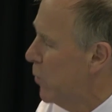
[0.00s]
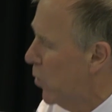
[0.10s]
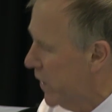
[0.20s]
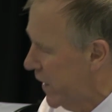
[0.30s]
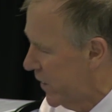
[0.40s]

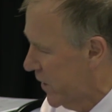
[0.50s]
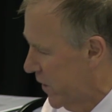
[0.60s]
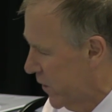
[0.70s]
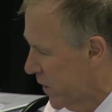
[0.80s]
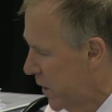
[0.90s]
more
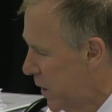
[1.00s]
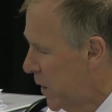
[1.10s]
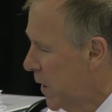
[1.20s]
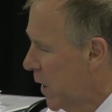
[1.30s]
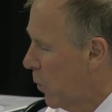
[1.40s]
ketones
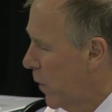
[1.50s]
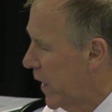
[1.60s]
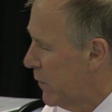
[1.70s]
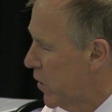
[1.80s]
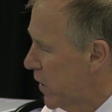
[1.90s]

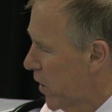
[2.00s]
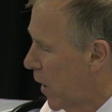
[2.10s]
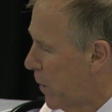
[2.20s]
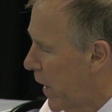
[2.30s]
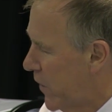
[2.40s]
whenever her
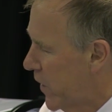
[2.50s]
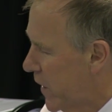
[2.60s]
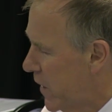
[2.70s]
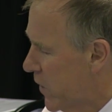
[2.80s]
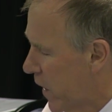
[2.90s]
carbohydrate
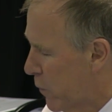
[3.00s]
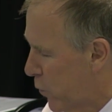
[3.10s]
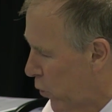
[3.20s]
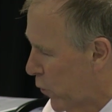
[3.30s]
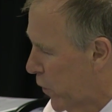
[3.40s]
intake
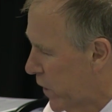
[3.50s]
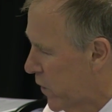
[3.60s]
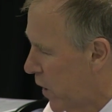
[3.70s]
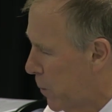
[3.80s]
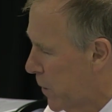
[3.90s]
falls, for
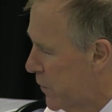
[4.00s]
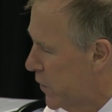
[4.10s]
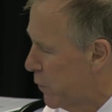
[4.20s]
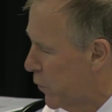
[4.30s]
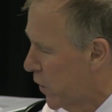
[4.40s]
example, if
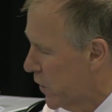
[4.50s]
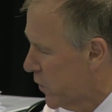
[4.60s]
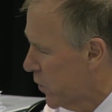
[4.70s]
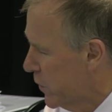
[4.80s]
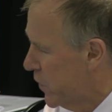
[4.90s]
she
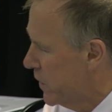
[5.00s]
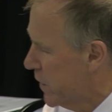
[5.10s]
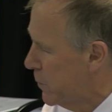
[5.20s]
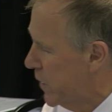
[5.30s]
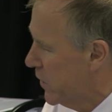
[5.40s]
fasts or if she's
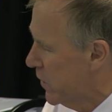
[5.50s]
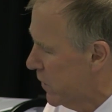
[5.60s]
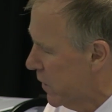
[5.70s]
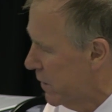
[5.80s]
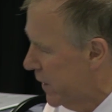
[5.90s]
subject to
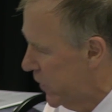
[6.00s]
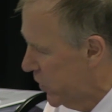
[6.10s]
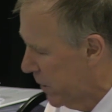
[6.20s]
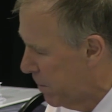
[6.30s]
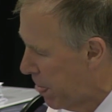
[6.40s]

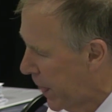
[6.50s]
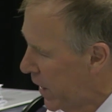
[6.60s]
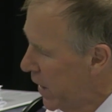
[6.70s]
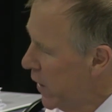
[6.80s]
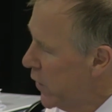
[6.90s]
starvation.
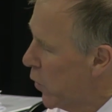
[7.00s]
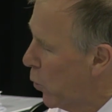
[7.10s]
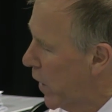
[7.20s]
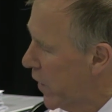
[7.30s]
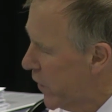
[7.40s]
So
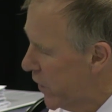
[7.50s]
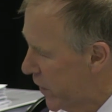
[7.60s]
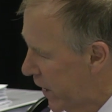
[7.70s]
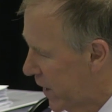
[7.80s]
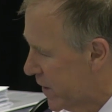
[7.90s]
what does this
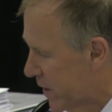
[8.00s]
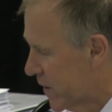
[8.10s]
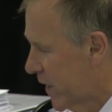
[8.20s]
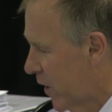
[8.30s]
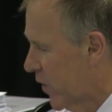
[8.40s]
tell us? This
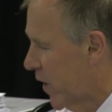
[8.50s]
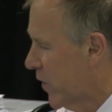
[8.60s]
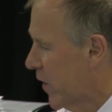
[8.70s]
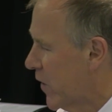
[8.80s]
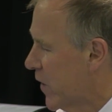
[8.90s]
tells us
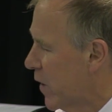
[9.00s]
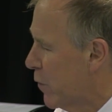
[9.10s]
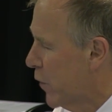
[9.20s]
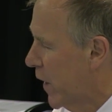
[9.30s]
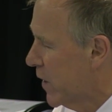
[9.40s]
that in the
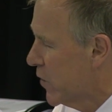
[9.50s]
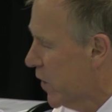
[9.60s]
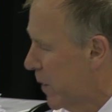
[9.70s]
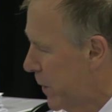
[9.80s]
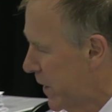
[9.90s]
final
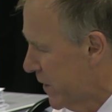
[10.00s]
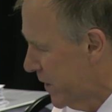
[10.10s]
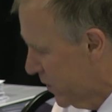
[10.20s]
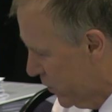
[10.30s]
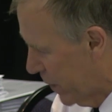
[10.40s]

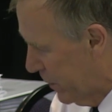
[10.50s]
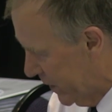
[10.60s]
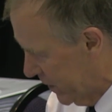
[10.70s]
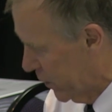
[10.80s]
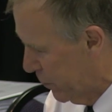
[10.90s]

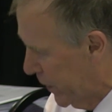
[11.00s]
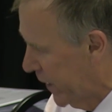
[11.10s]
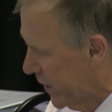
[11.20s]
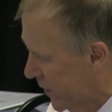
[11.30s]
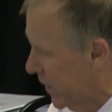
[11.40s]
trimester of
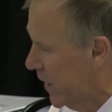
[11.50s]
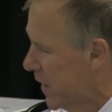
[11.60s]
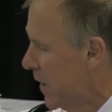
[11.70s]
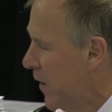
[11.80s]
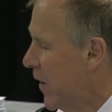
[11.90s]
pregnancy,
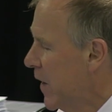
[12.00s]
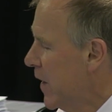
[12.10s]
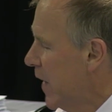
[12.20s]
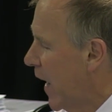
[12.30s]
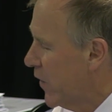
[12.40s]

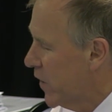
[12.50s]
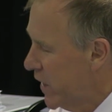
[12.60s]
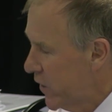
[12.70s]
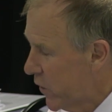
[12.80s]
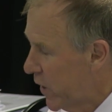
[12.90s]
as
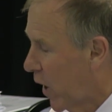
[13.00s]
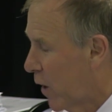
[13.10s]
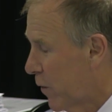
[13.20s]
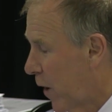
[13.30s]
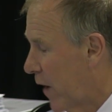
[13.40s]

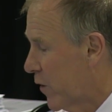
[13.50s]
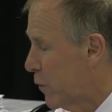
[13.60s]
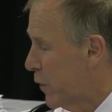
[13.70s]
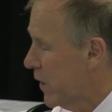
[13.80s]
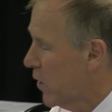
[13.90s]

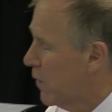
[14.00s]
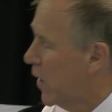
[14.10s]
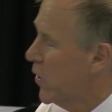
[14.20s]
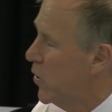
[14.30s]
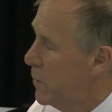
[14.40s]
effect of
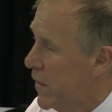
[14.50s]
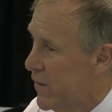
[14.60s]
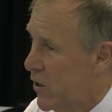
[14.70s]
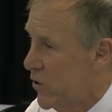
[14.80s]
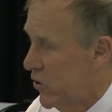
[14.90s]
our human
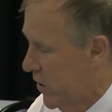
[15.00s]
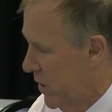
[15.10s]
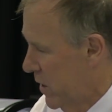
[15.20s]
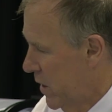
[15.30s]
evolution,